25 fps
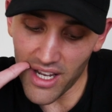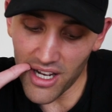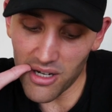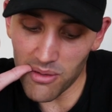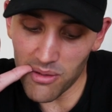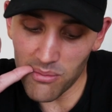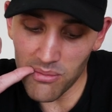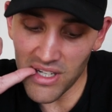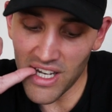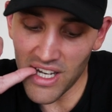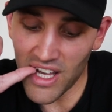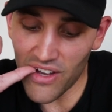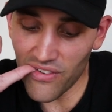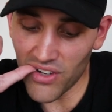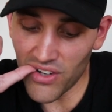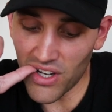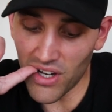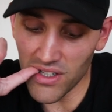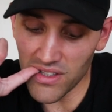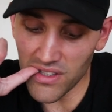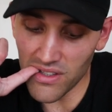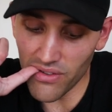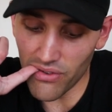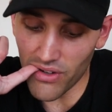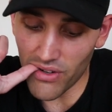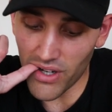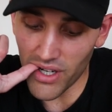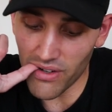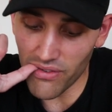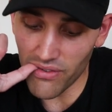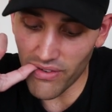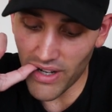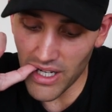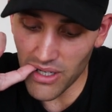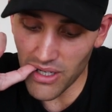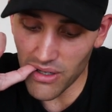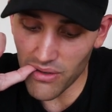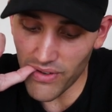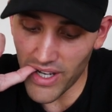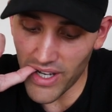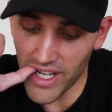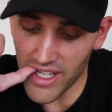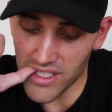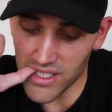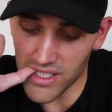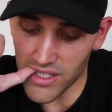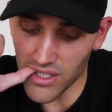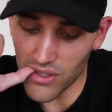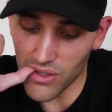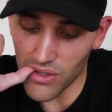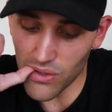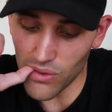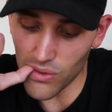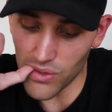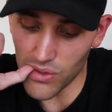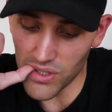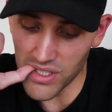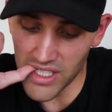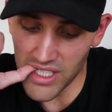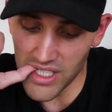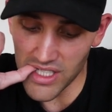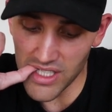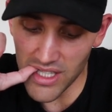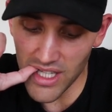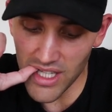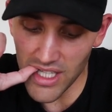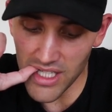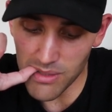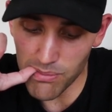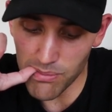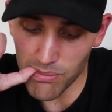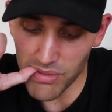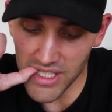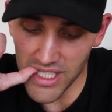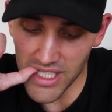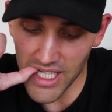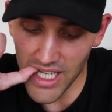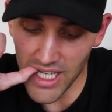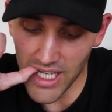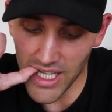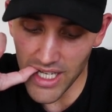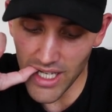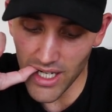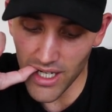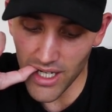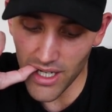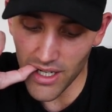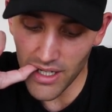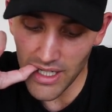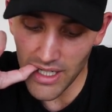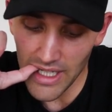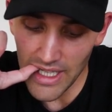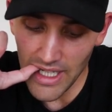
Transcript: and I'm never going to find a value of x that causes this particular